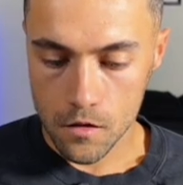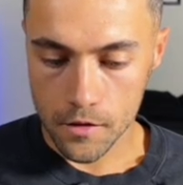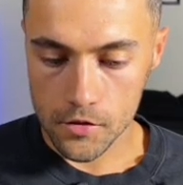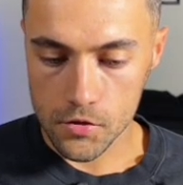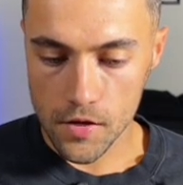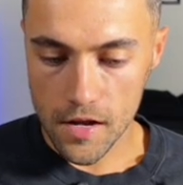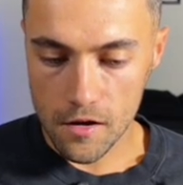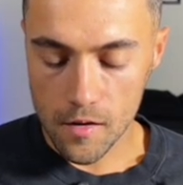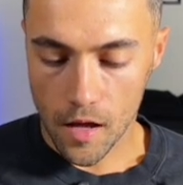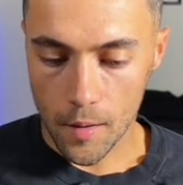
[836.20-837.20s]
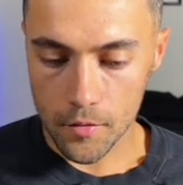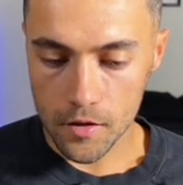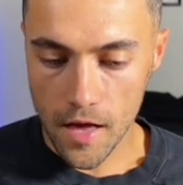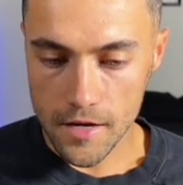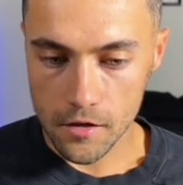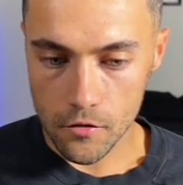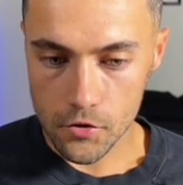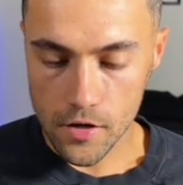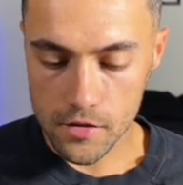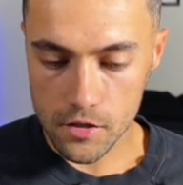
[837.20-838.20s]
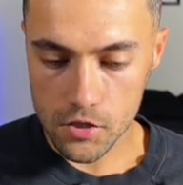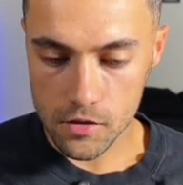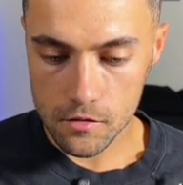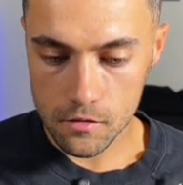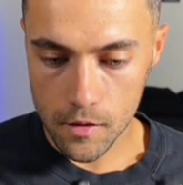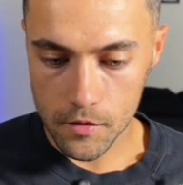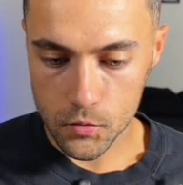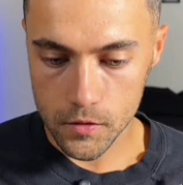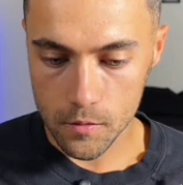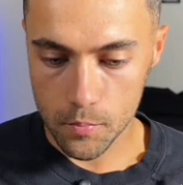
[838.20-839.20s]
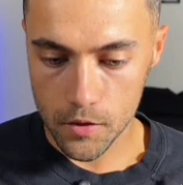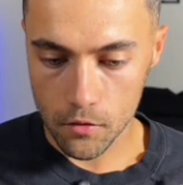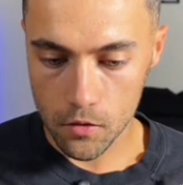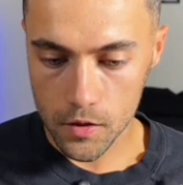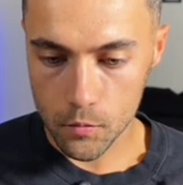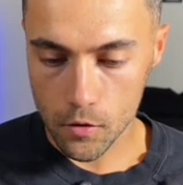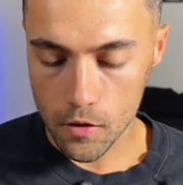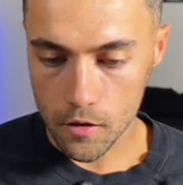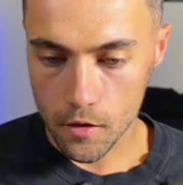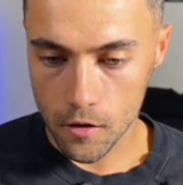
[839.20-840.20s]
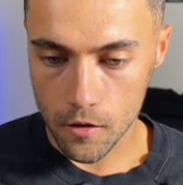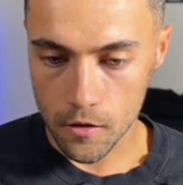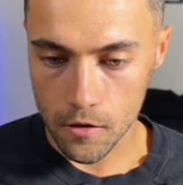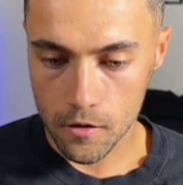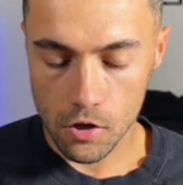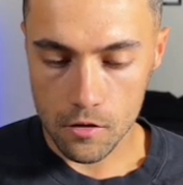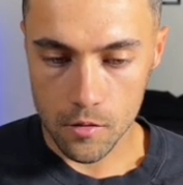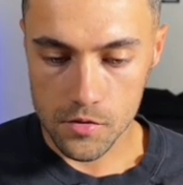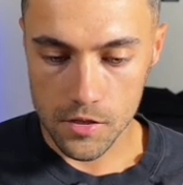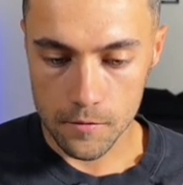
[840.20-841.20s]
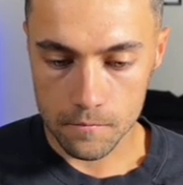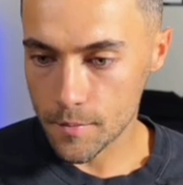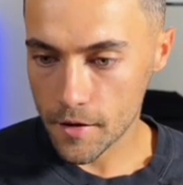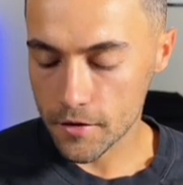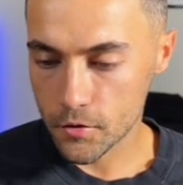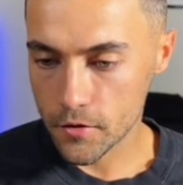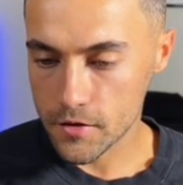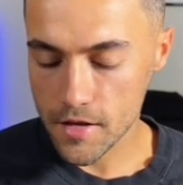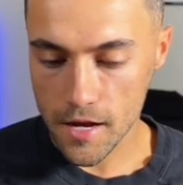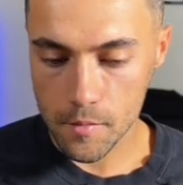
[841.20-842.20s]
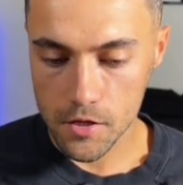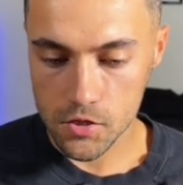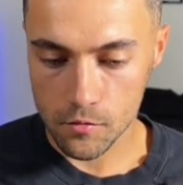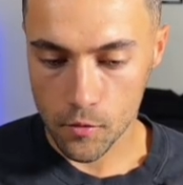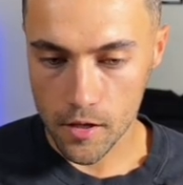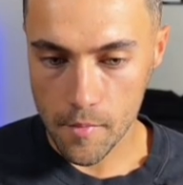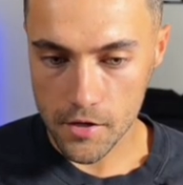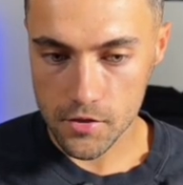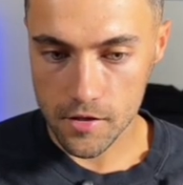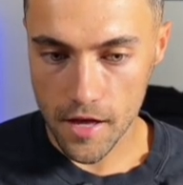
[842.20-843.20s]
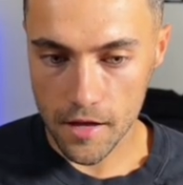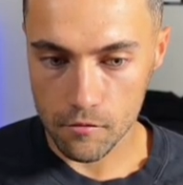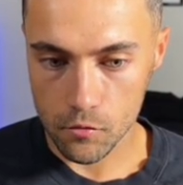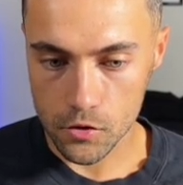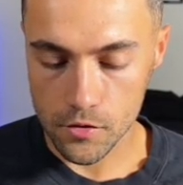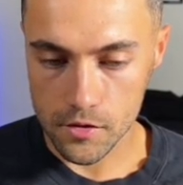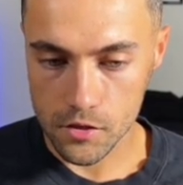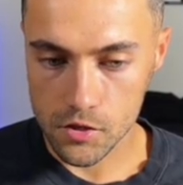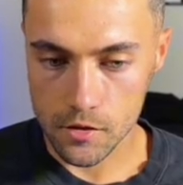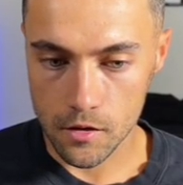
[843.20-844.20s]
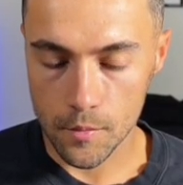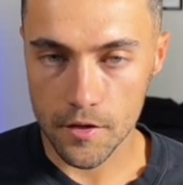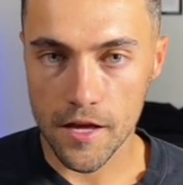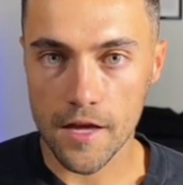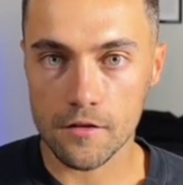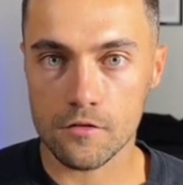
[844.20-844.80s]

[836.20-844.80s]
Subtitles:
Okay, so now I'm gonna add another transition in between the B-roll and where our chart comes in. I'm not gonna do it in this animation way. I'm actually gonna add a real transition, and I'm gonna add